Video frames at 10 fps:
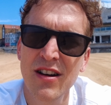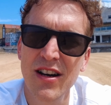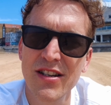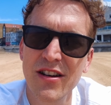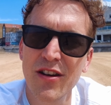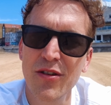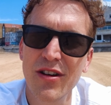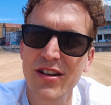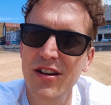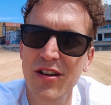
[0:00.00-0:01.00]
I don't know.
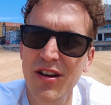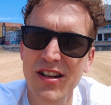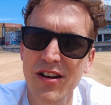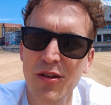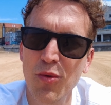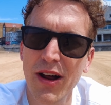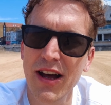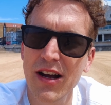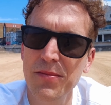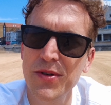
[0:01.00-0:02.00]
I don't know. I don't know why
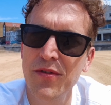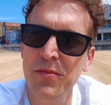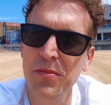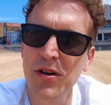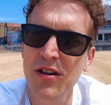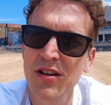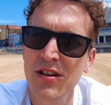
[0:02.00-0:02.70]
that comes from, but,